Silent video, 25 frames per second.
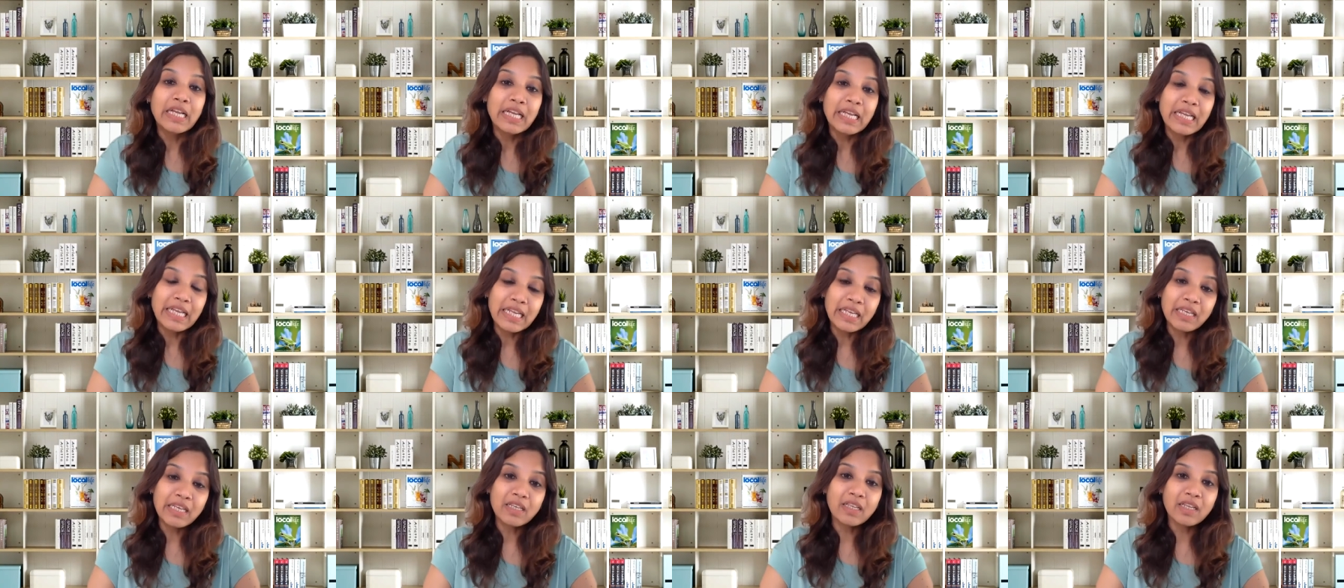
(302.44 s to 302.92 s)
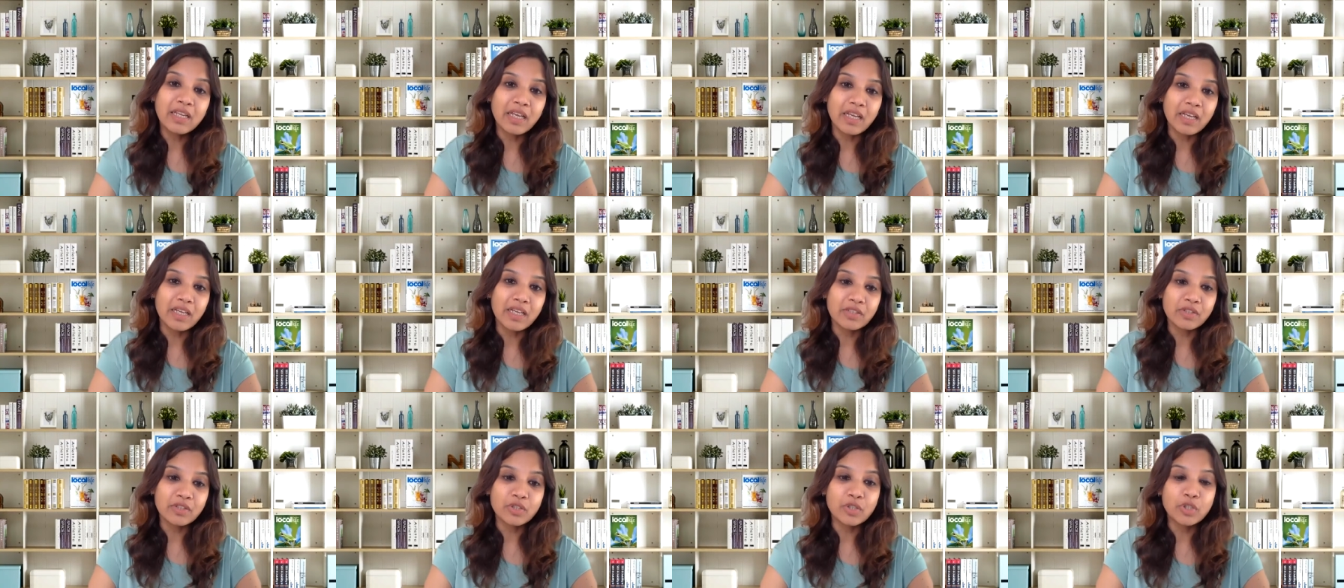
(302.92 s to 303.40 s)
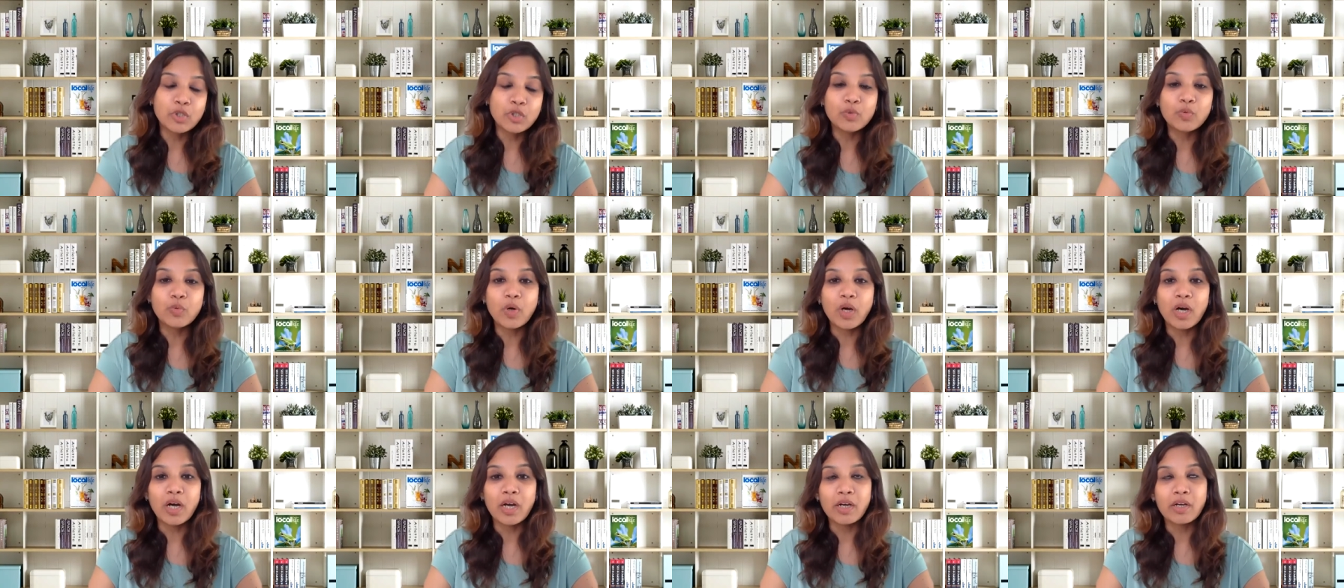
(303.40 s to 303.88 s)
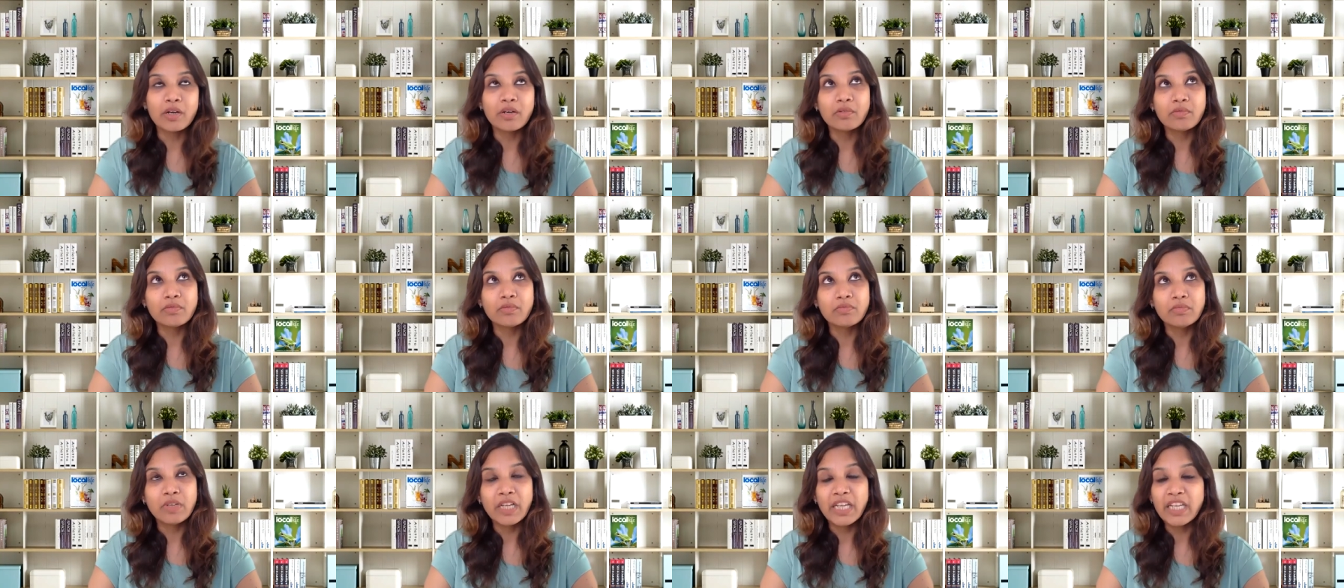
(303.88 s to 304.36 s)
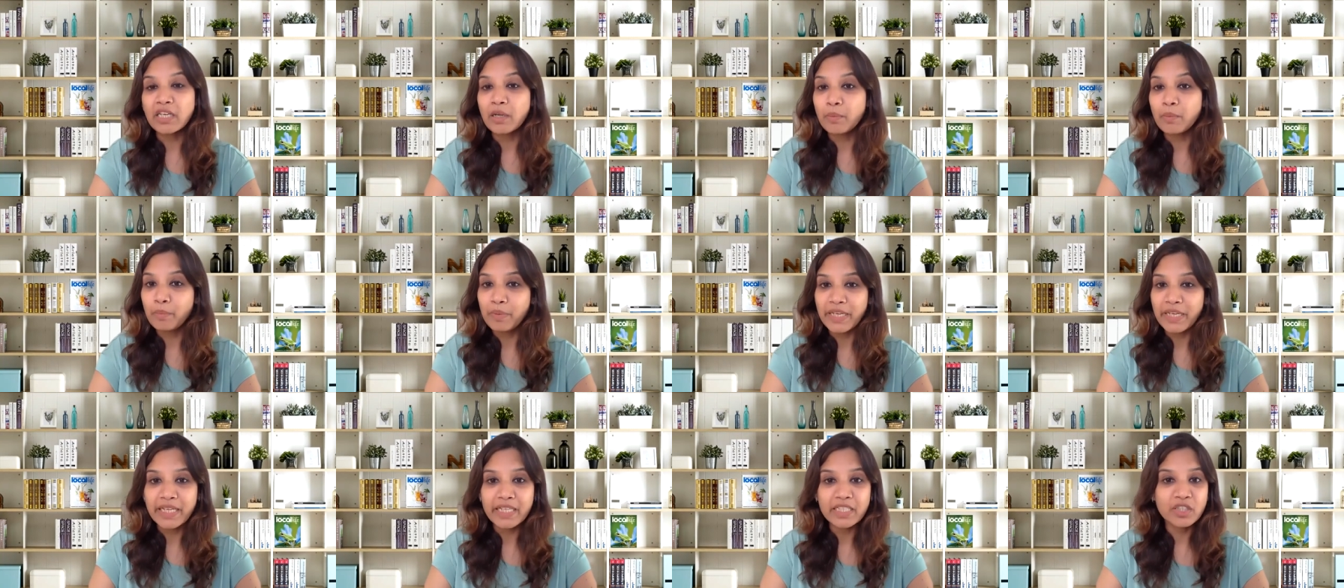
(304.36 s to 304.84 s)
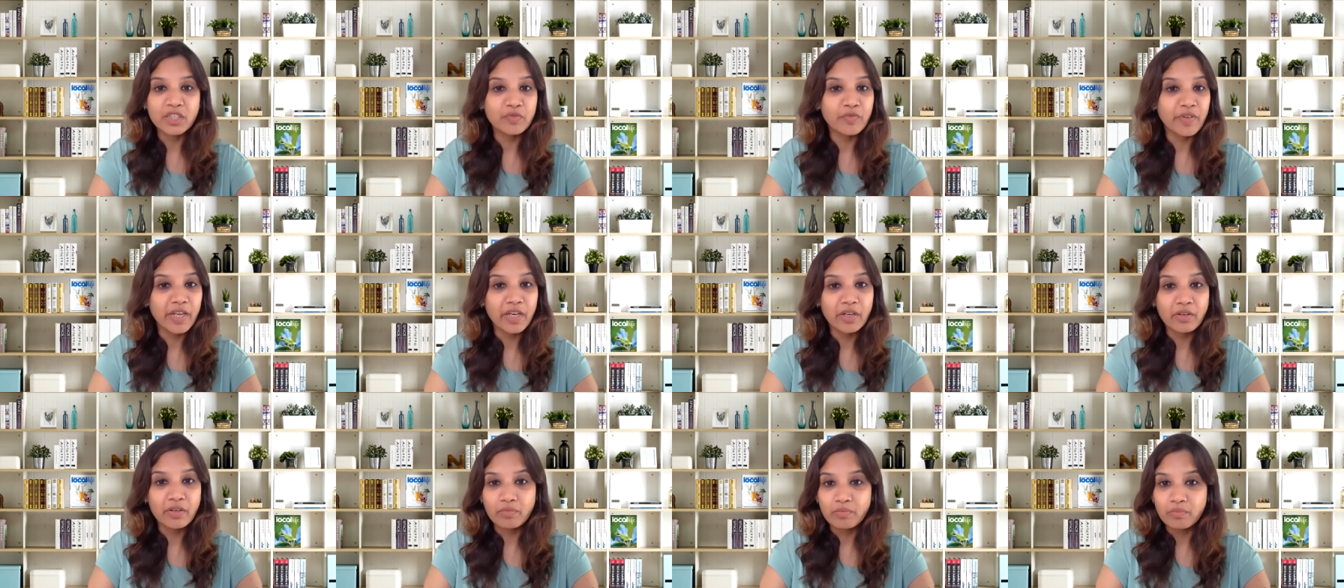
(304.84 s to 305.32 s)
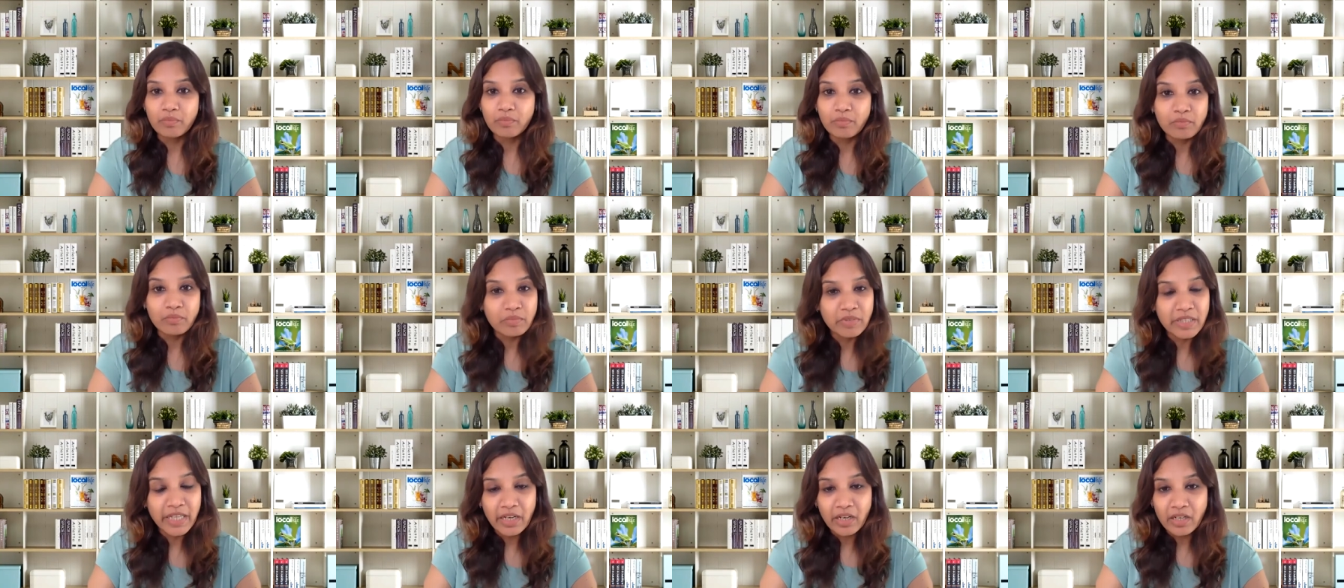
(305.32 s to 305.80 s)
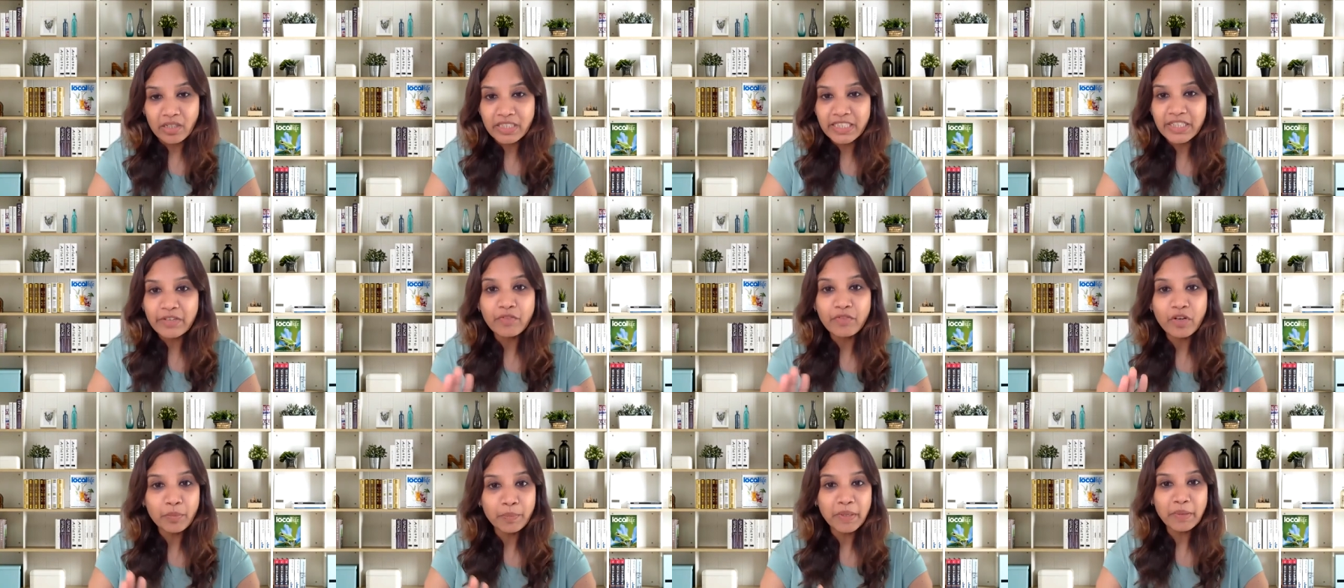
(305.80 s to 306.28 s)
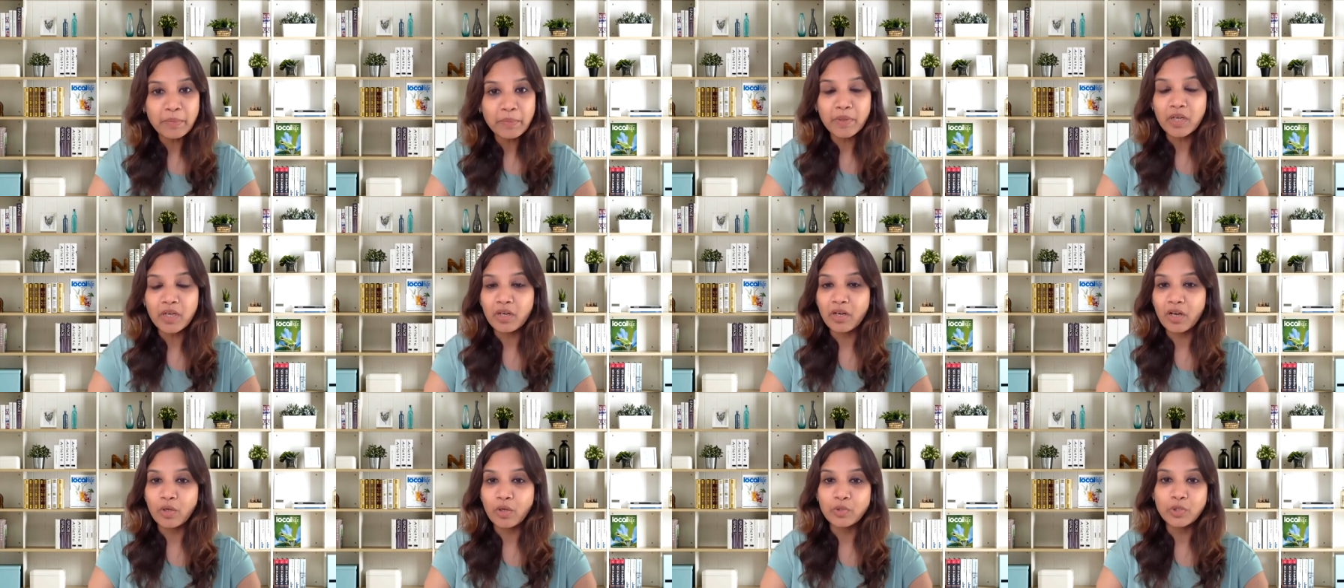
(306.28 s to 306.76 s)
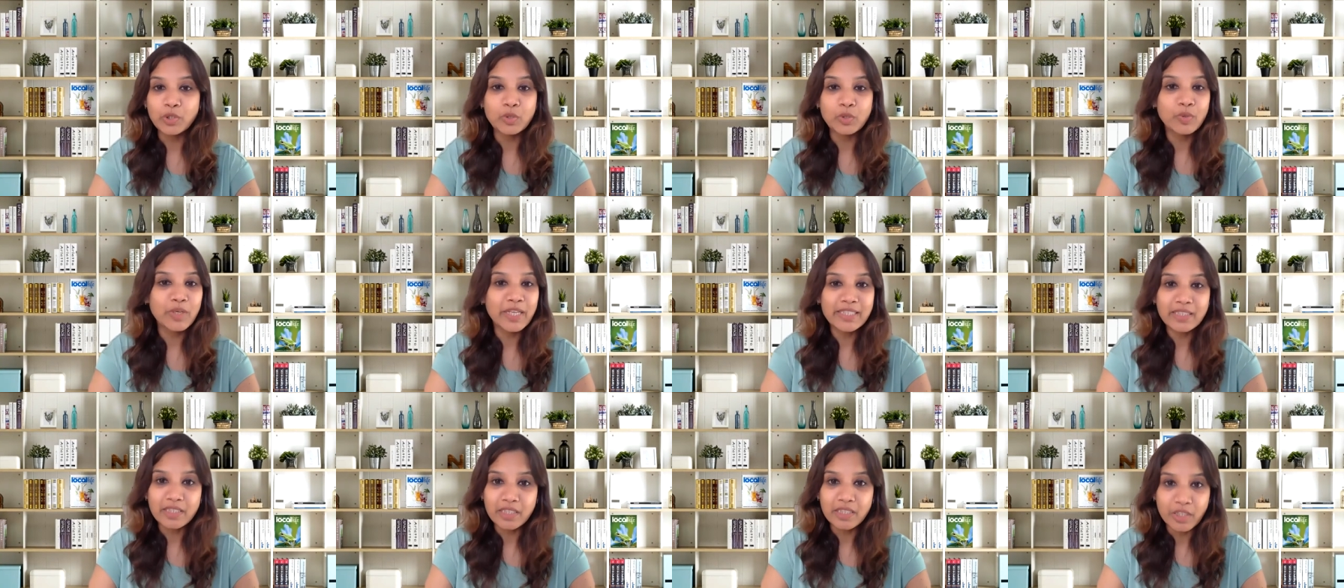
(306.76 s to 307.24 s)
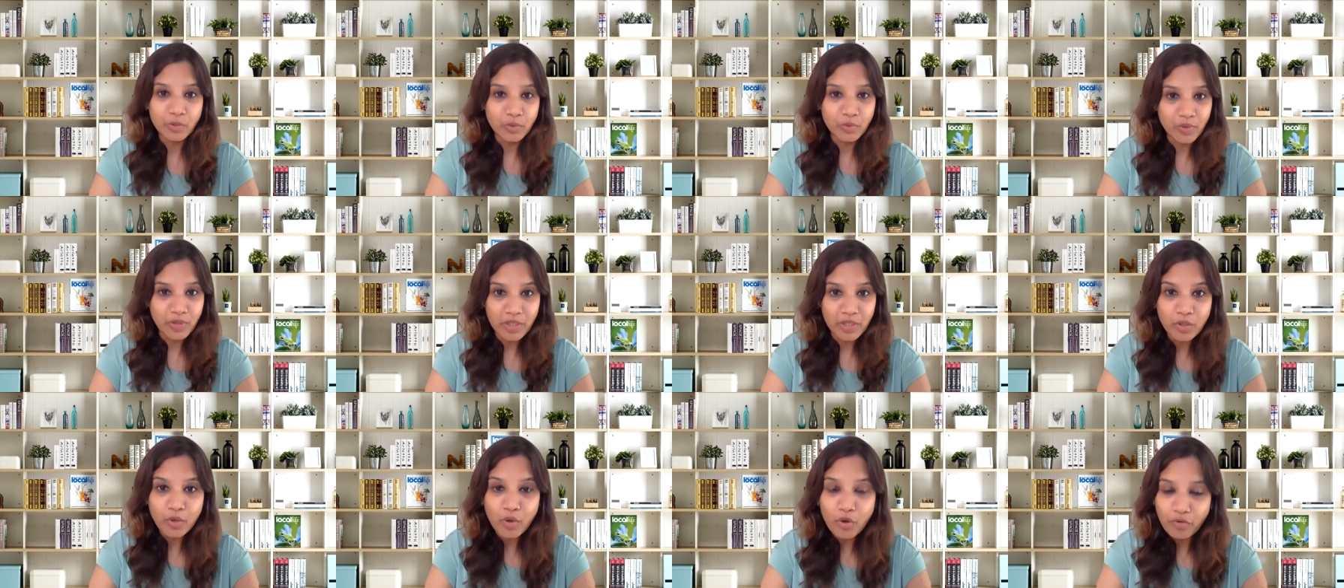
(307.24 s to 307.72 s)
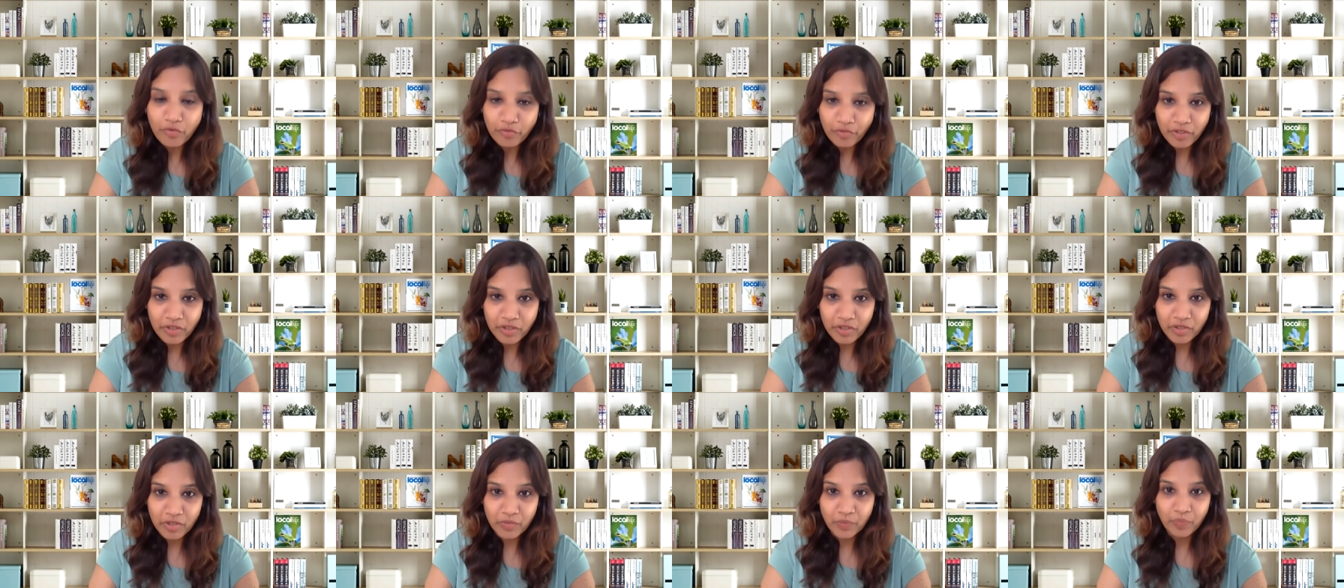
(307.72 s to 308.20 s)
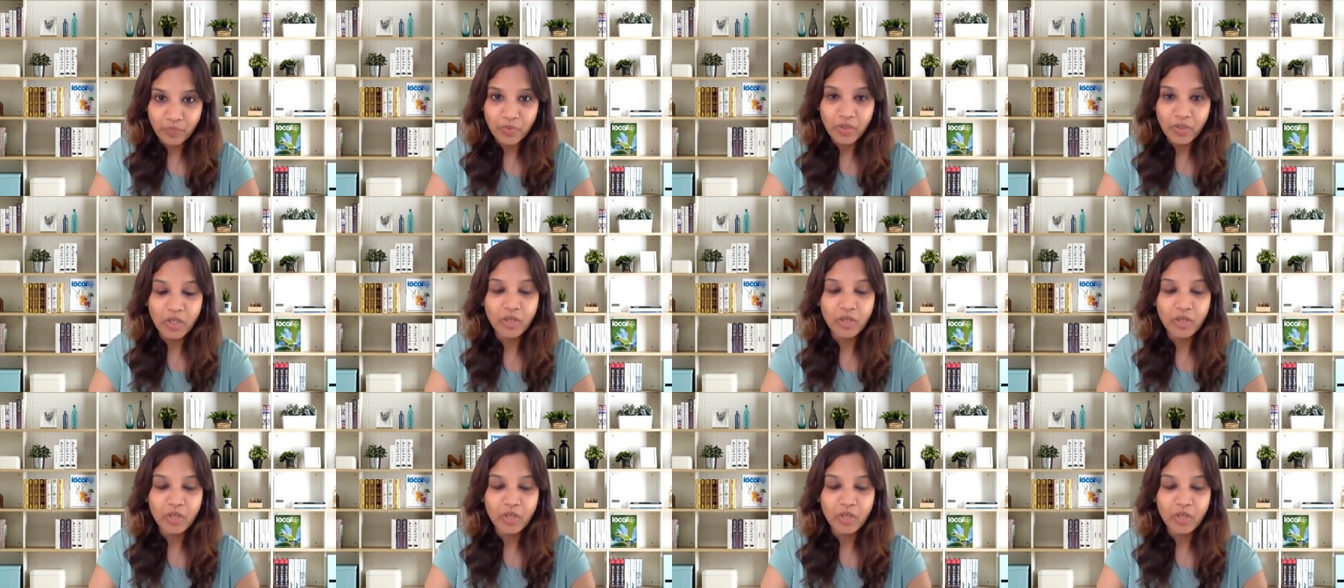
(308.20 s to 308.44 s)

In case you are in a place where there are several people around you, let's say you are in office,